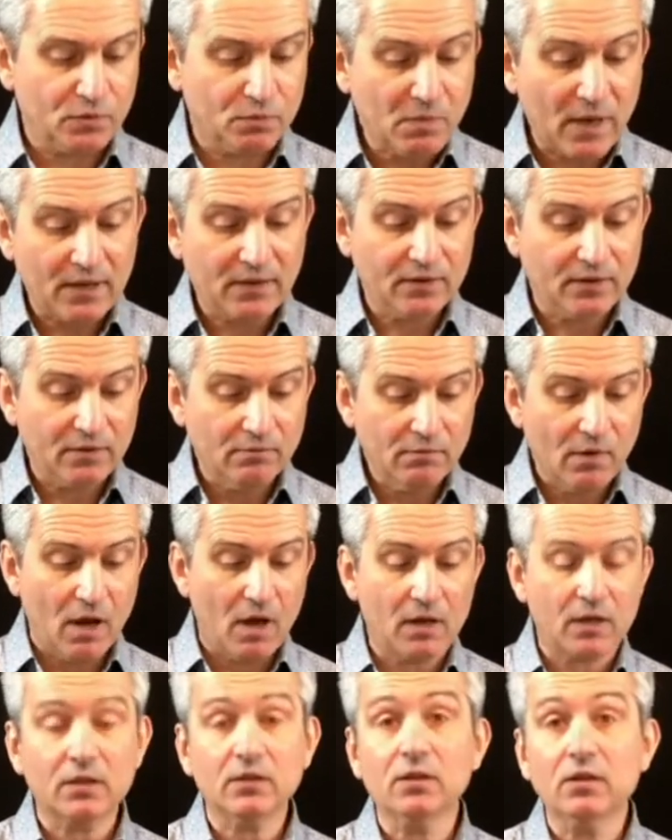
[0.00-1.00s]
Matthew,
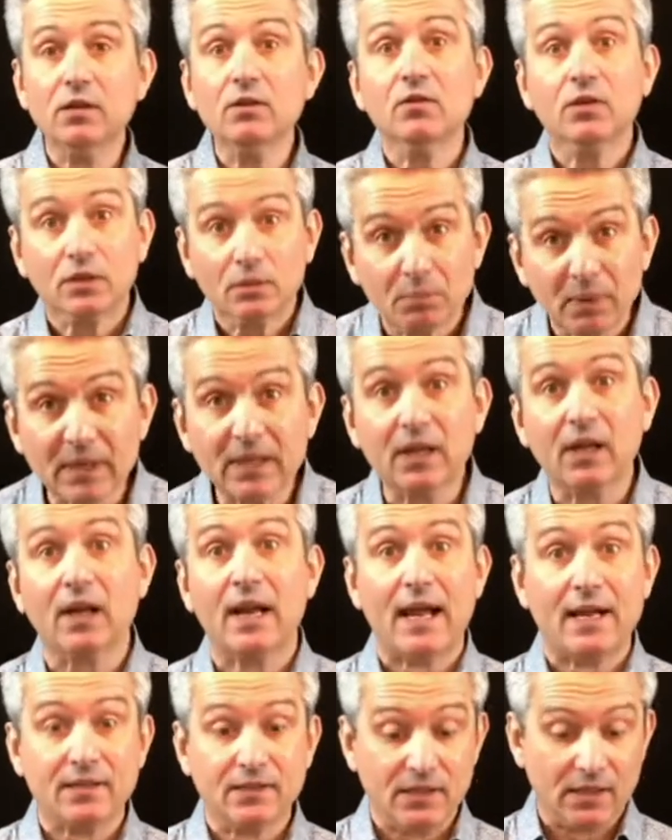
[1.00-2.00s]
Mark and Luke had been
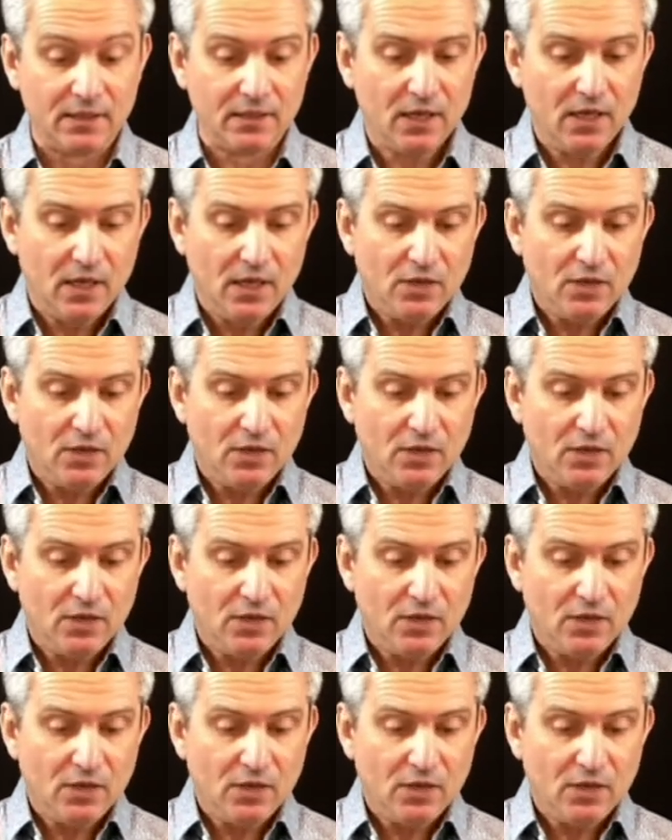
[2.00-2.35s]
collected.